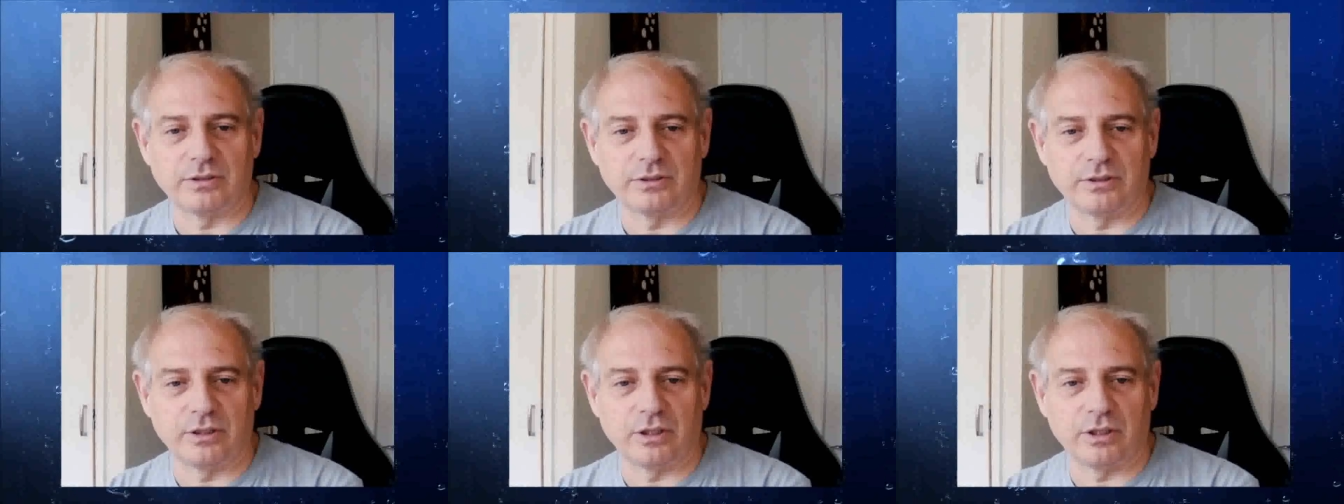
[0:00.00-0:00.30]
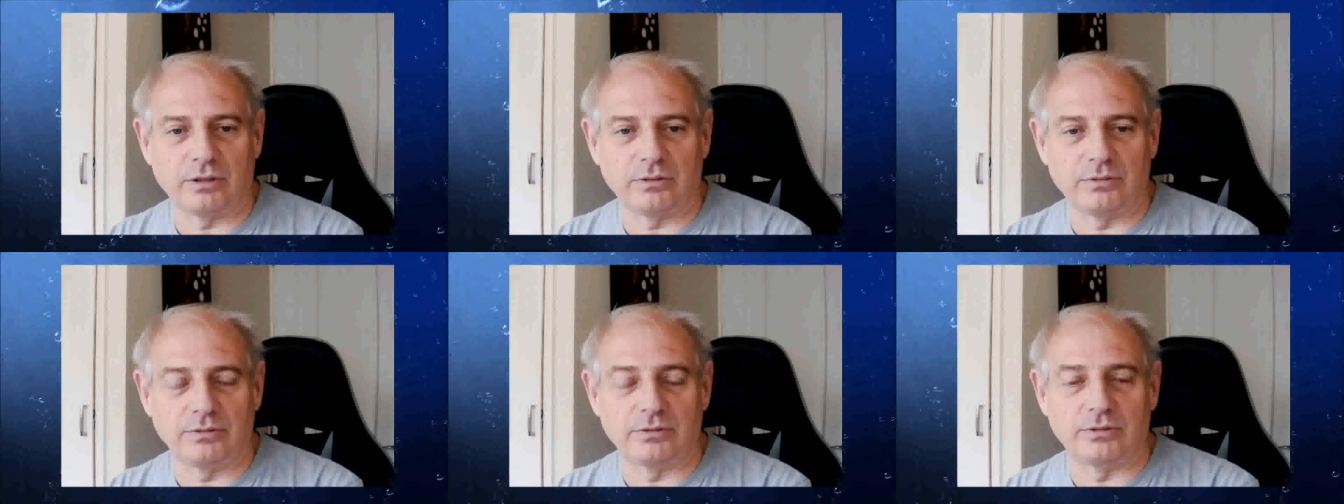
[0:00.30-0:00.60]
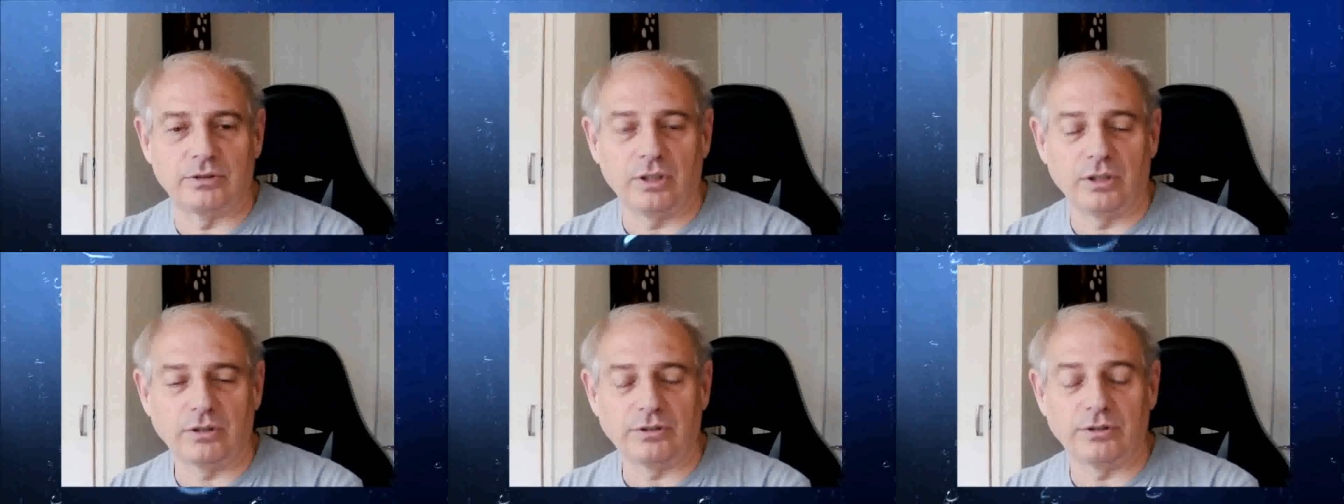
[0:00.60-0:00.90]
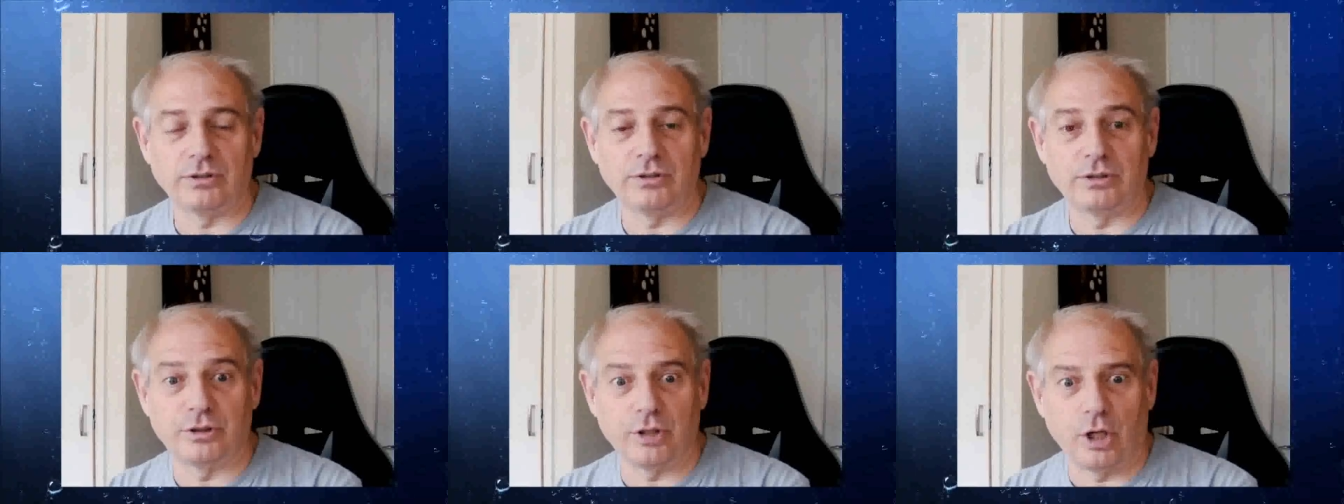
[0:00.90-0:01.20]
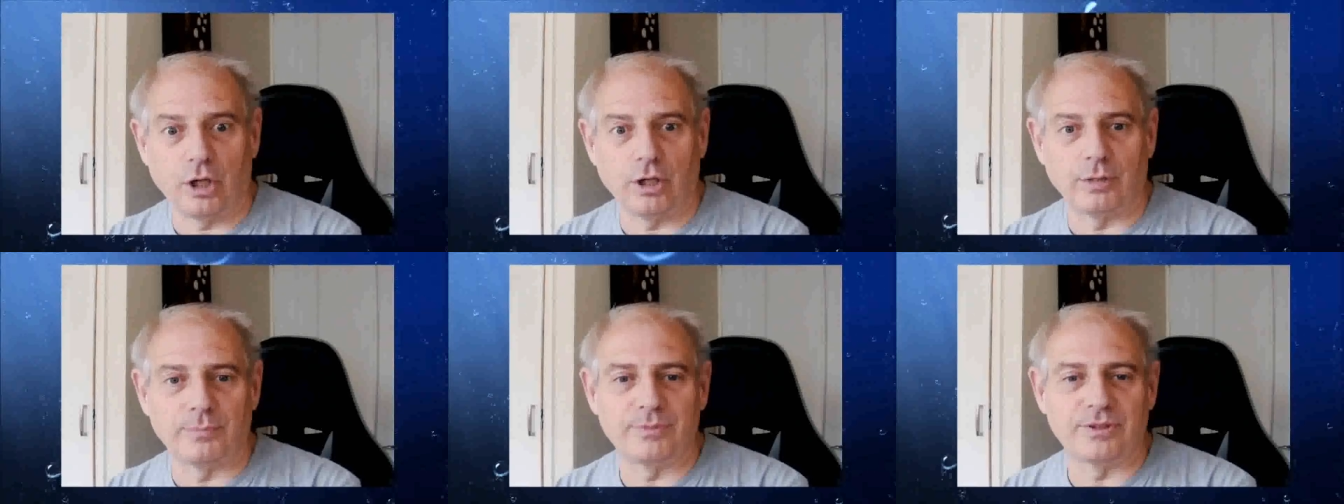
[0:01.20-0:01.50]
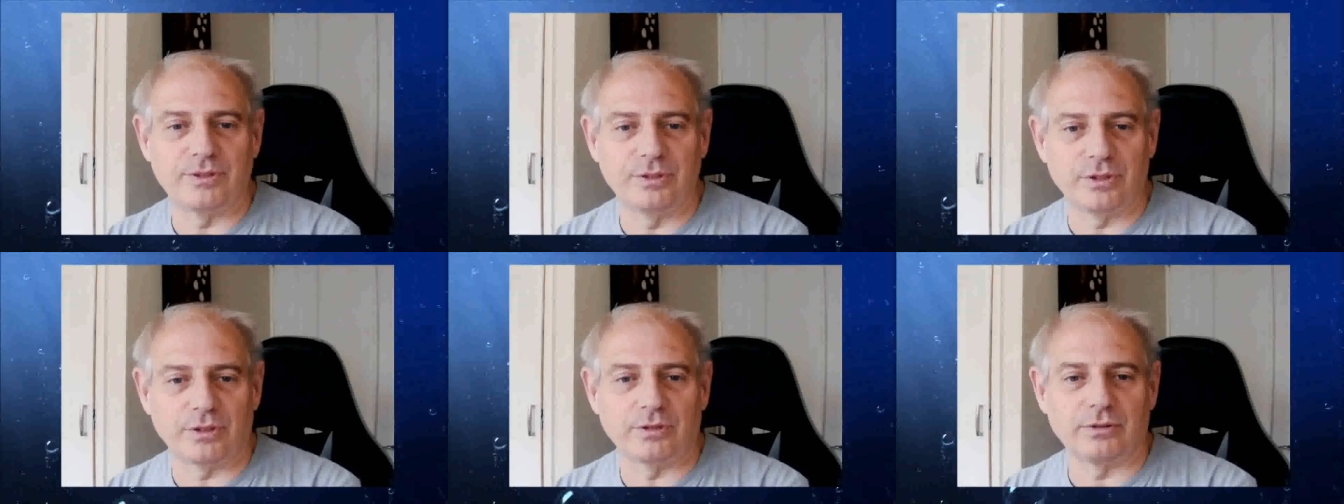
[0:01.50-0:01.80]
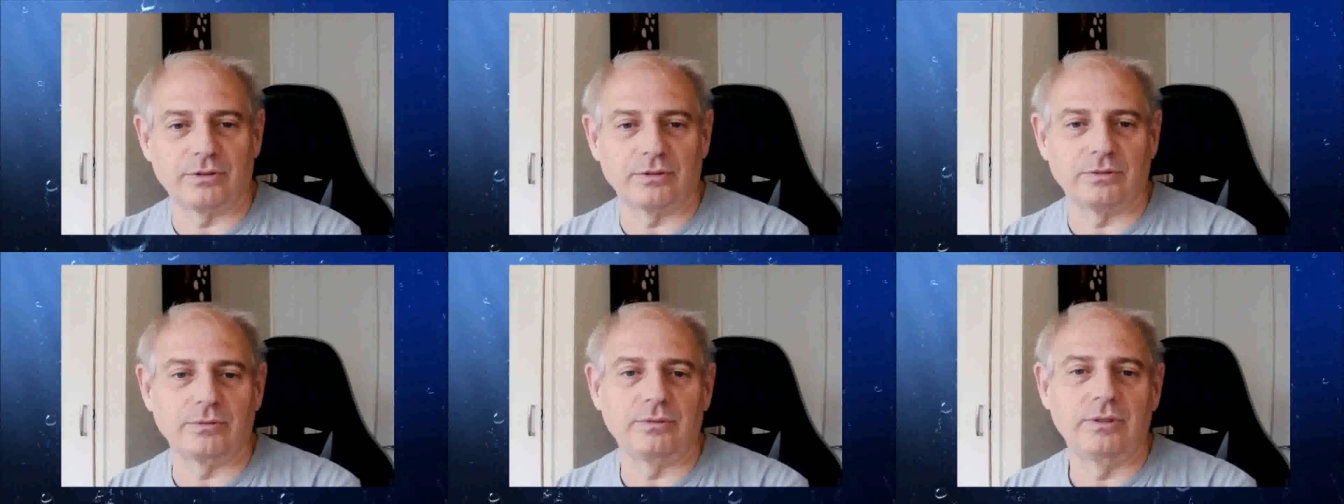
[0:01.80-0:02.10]
Dobbs
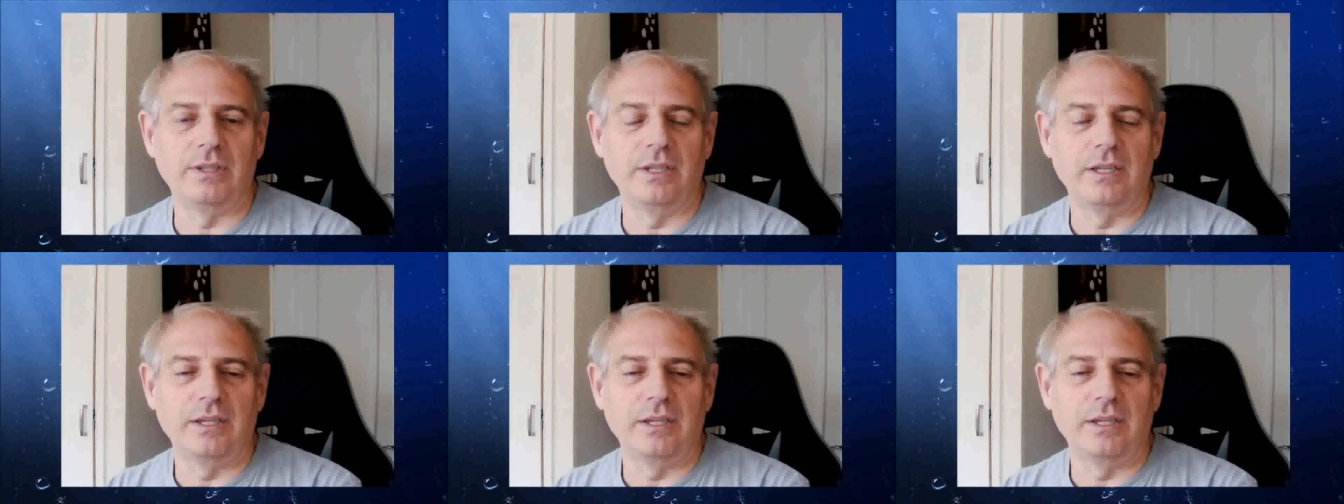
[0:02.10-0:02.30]
Journal,